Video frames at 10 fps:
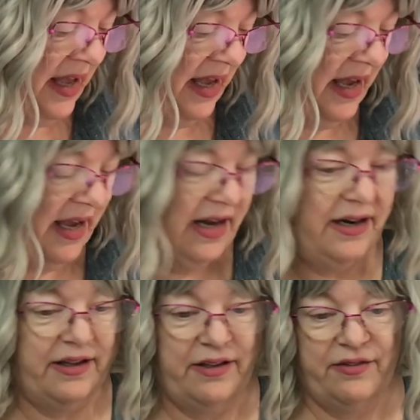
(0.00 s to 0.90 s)
And
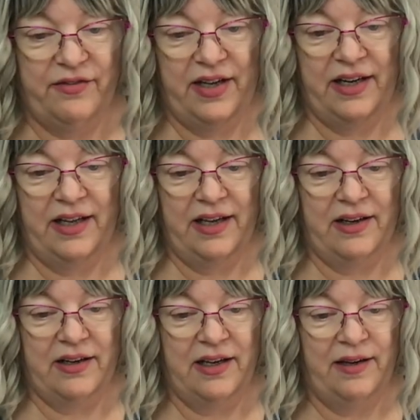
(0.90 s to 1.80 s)
final
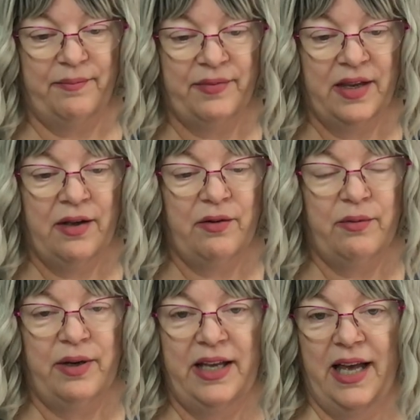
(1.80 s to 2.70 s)
outcome,
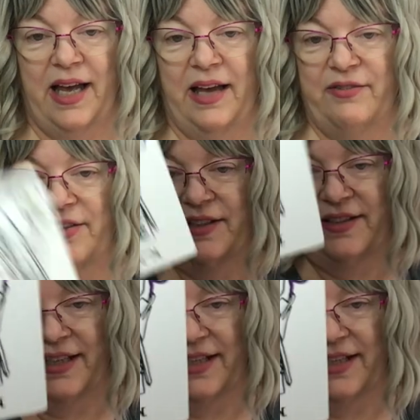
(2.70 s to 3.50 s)
we have the